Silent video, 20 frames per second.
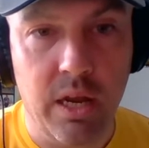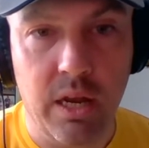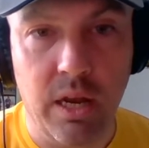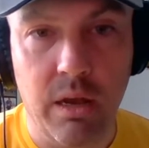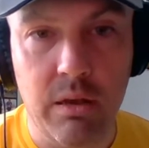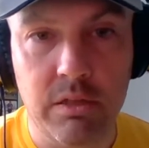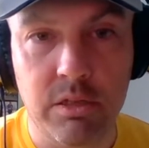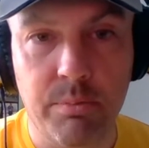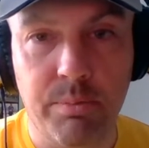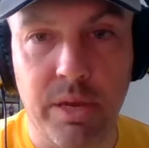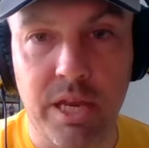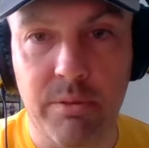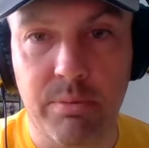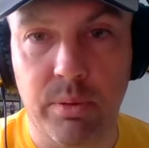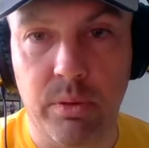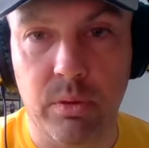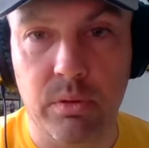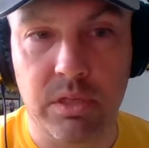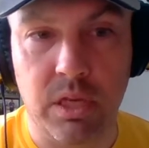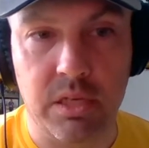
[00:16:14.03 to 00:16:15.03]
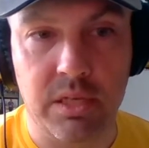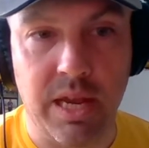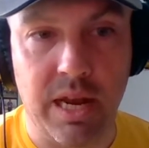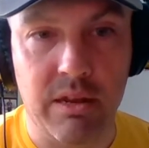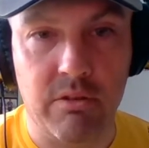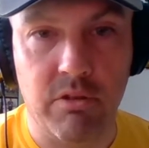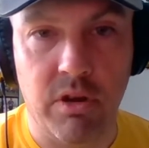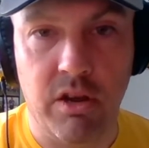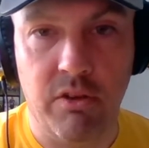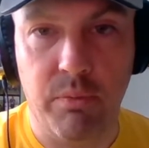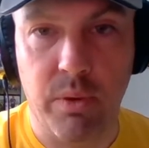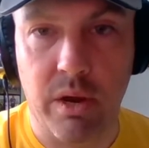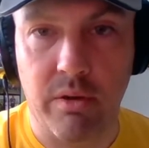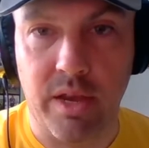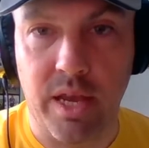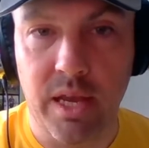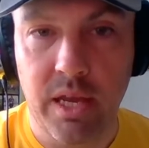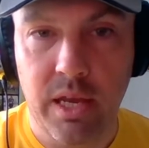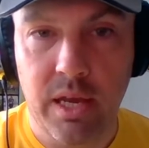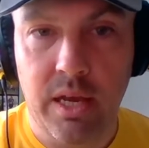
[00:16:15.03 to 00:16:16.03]
Loads of people. So Taylor Craft
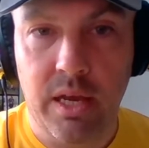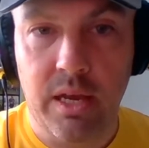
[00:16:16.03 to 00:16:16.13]
wearing it.